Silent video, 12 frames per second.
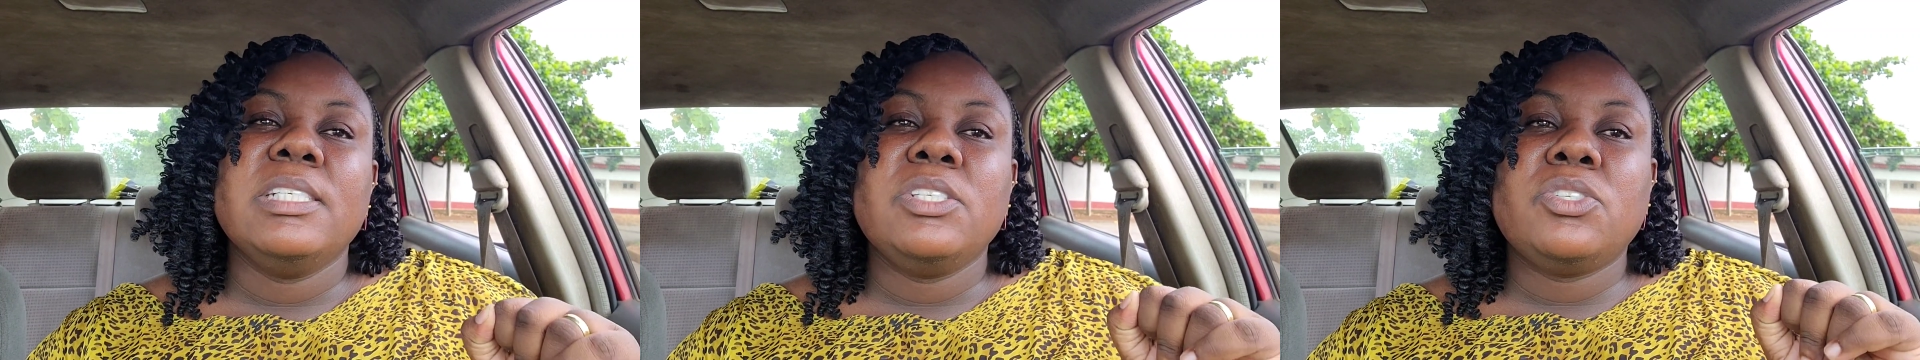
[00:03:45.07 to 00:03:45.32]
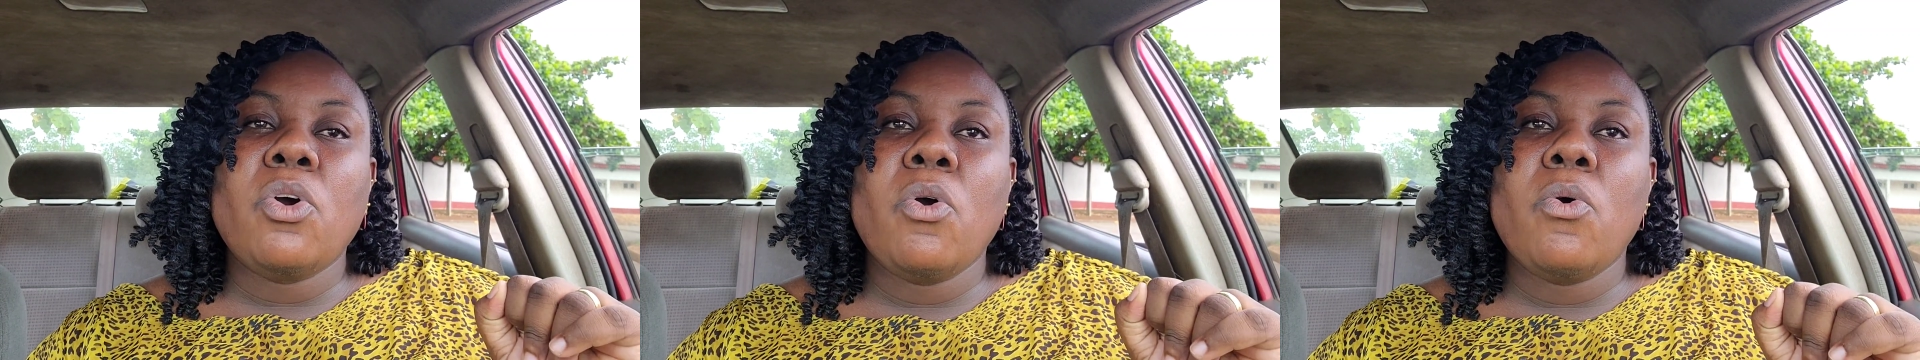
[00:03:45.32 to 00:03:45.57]

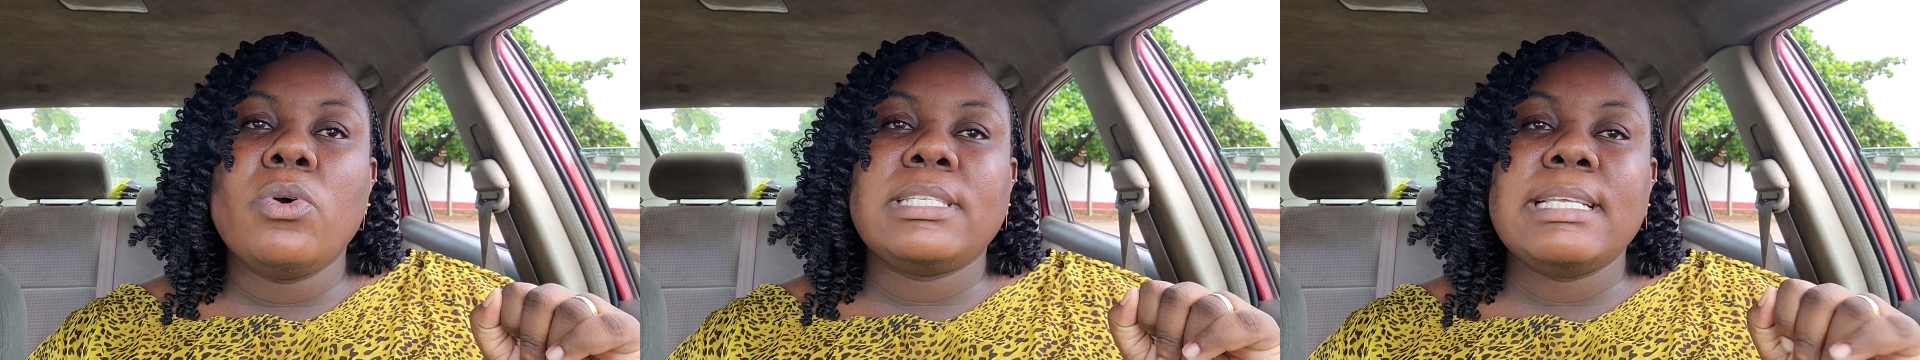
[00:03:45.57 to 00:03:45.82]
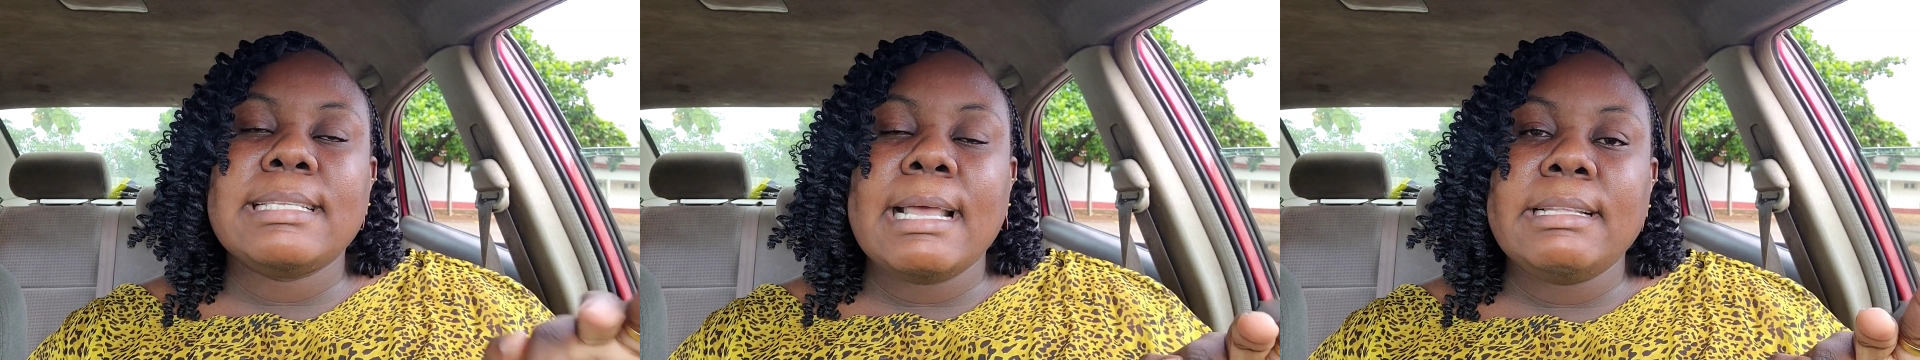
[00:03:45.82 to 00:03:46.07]
So
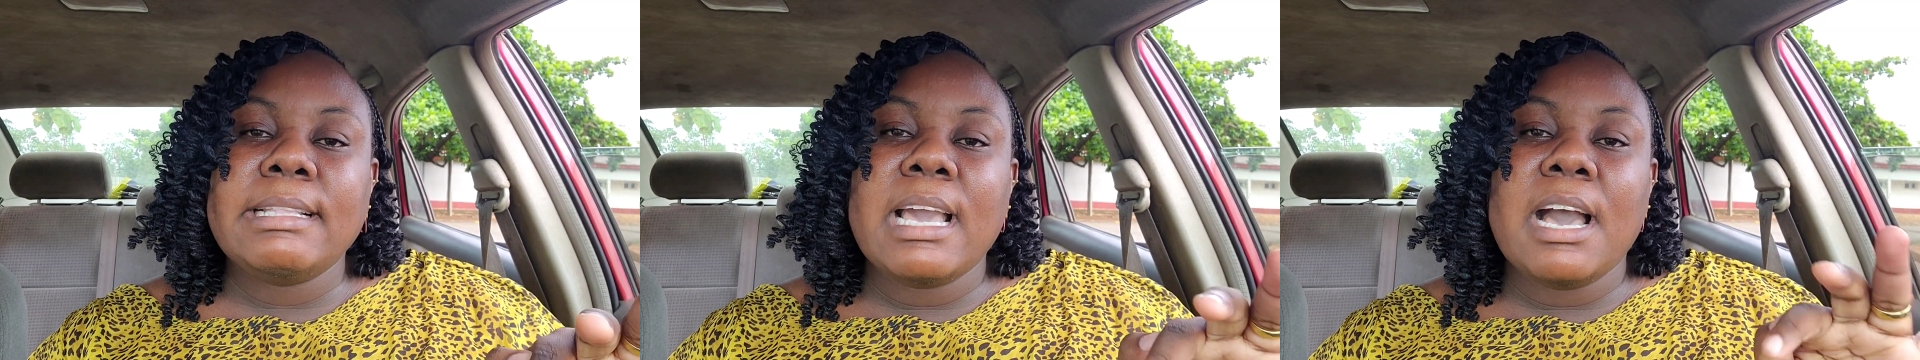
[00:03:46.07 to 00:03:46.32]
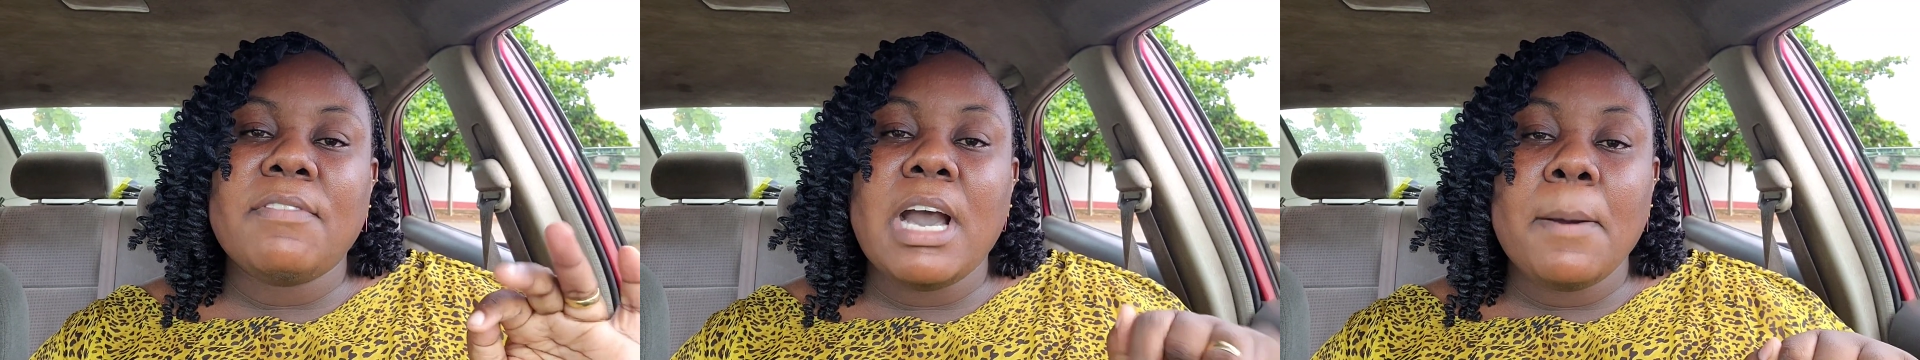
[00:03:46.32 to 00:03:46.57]
since I didn't
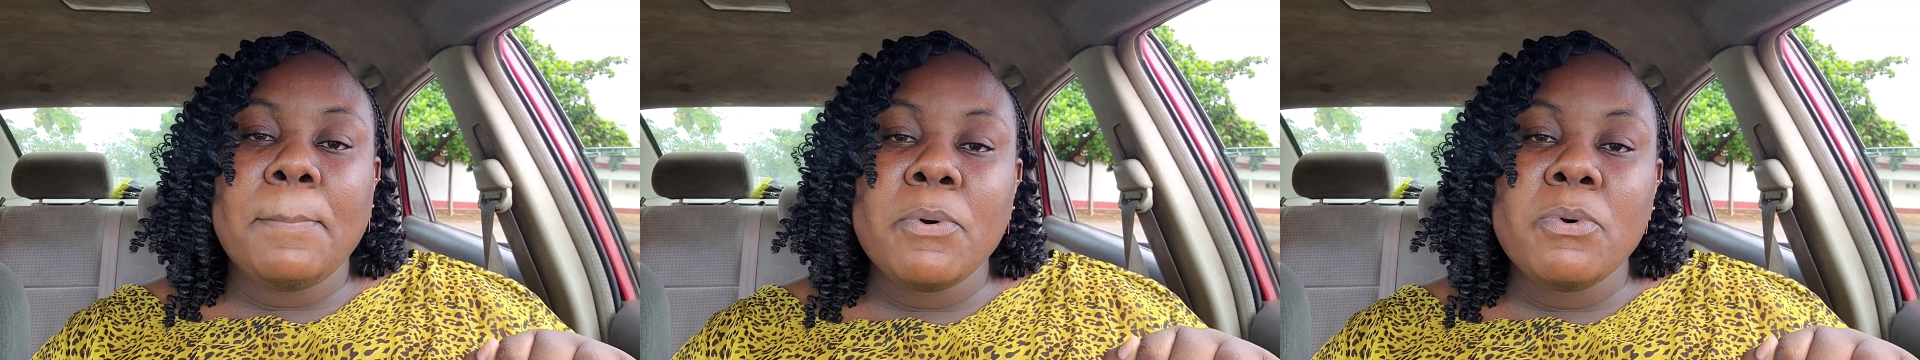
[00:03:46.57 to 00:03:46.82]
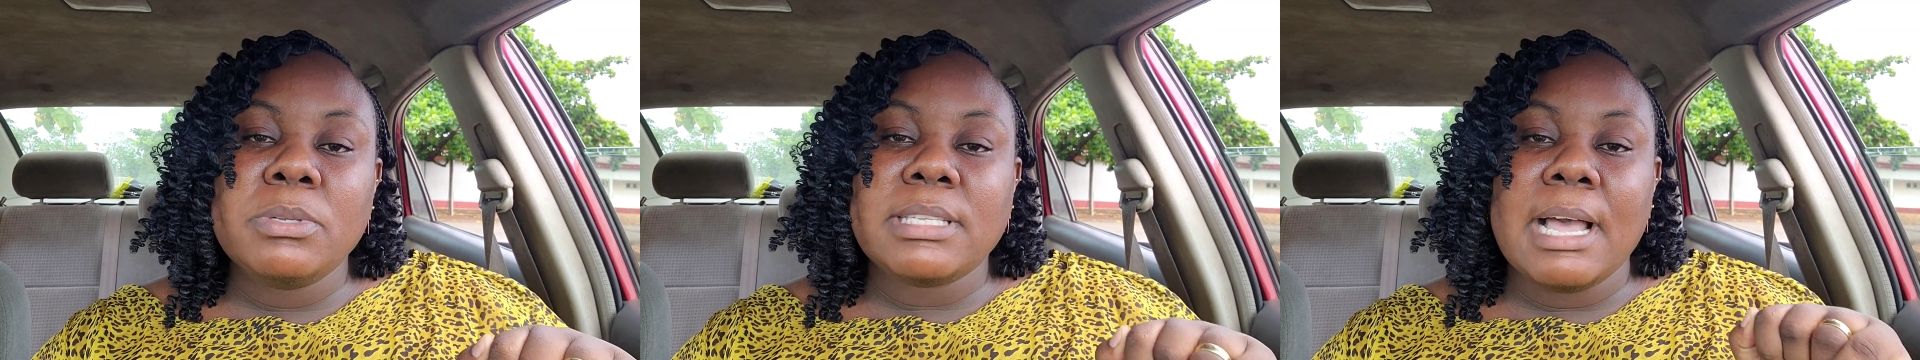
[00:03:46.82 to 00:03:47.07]
have
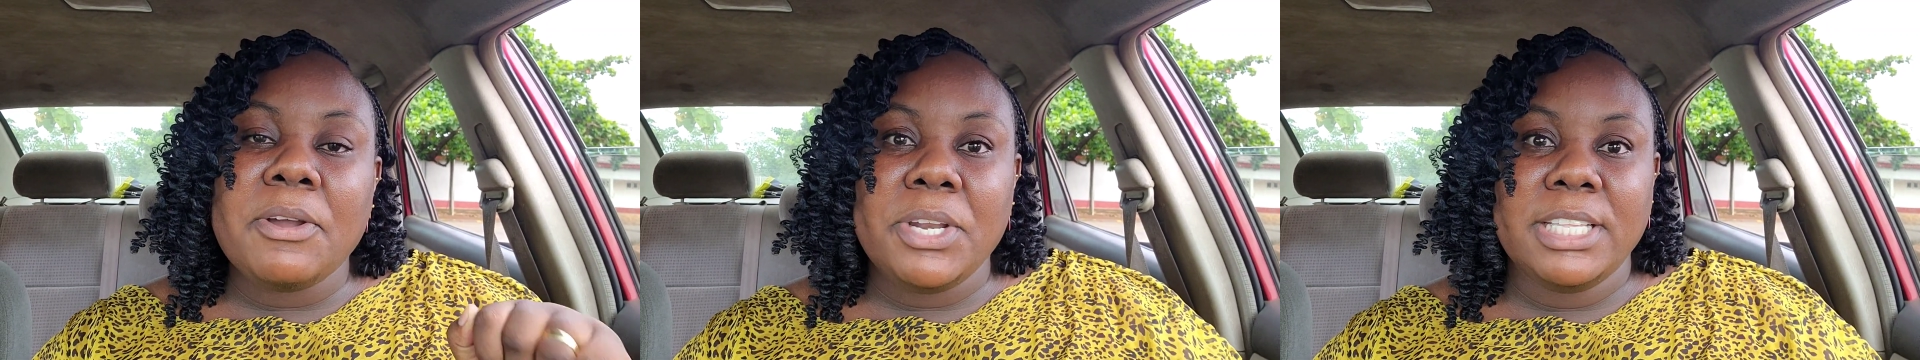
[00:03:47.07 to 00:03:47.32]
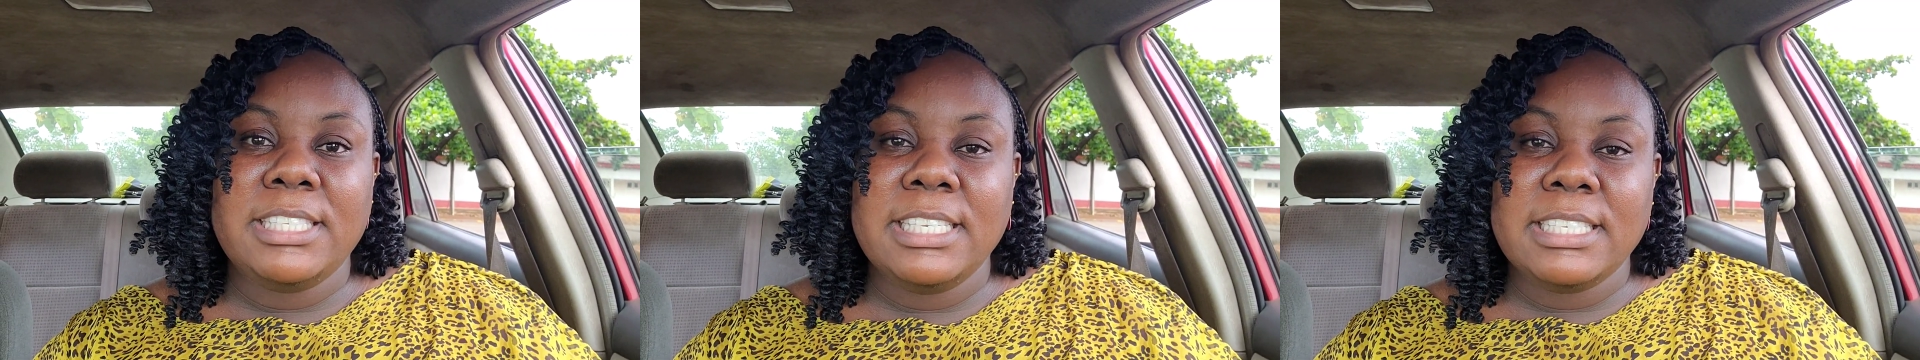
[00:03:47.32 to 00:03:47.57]
apples and
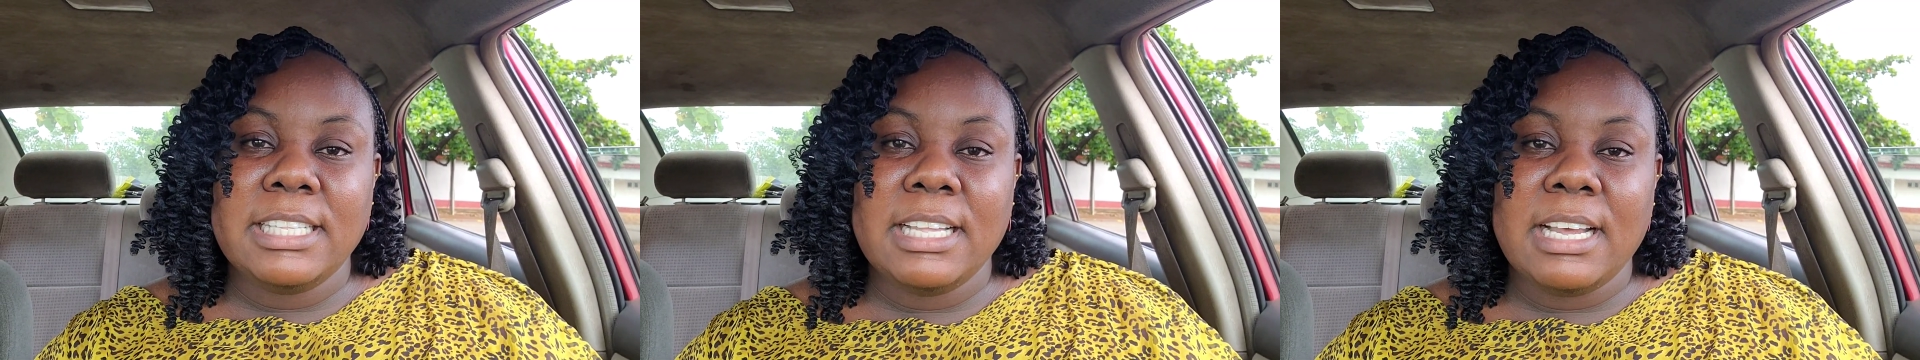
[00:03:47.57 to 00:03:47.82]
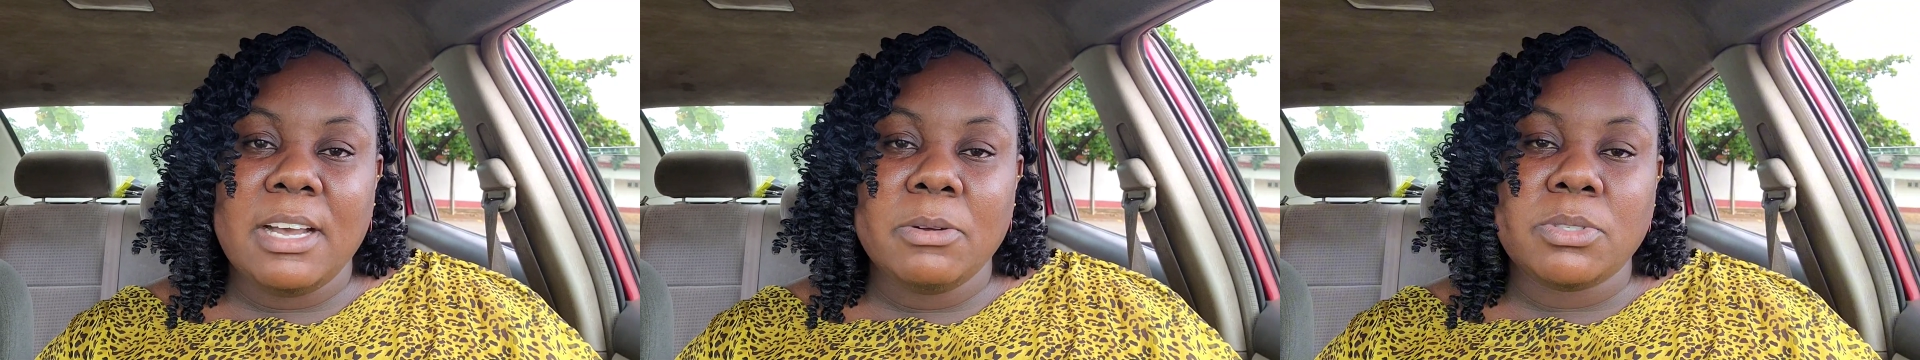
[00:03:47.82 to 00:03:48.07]
green teas in the
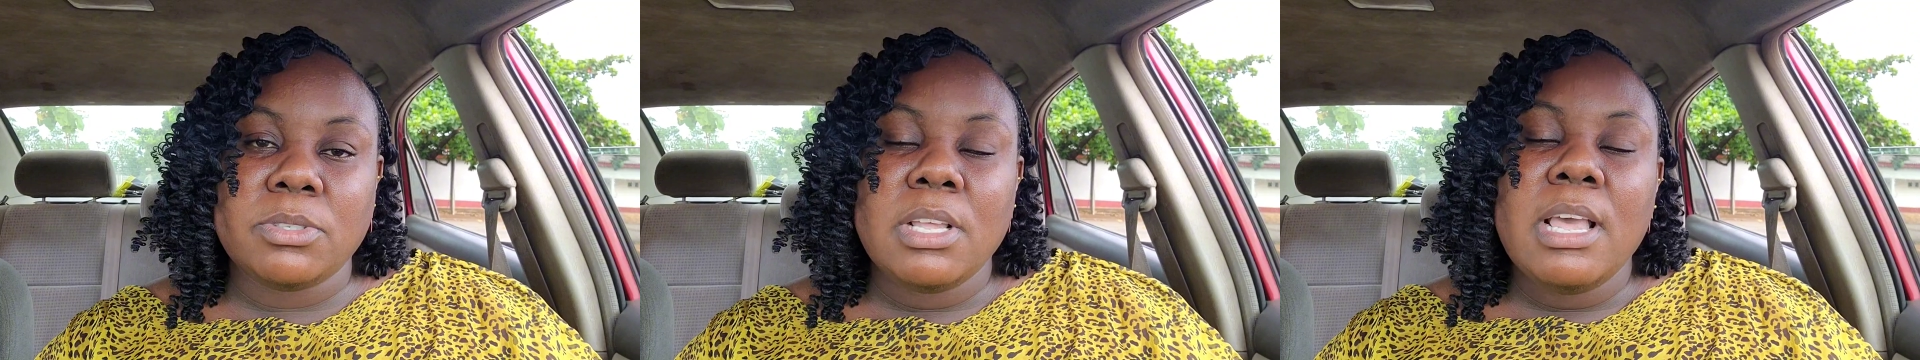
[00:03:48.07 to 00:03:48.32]
house,